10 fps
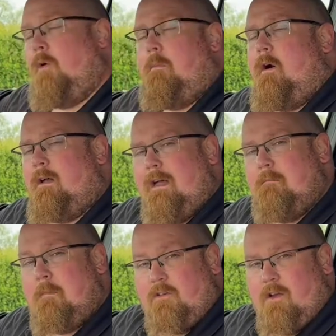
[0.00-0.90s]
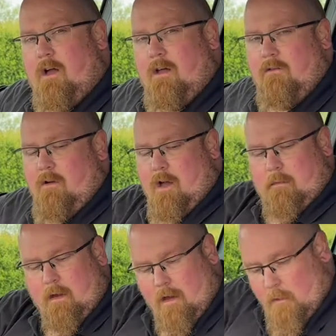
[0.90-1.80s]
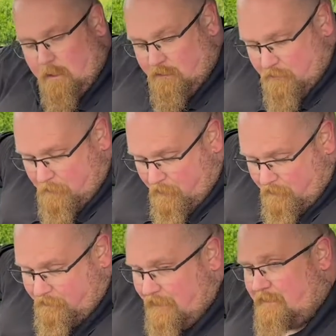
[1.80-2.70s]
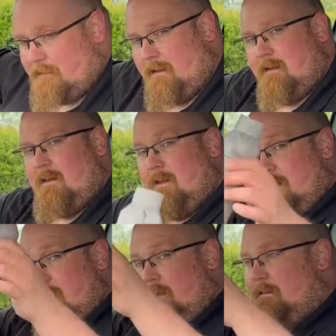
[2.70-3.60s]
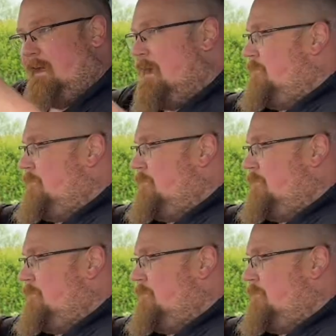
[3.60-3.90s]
pocket much higher up, which is perfect to have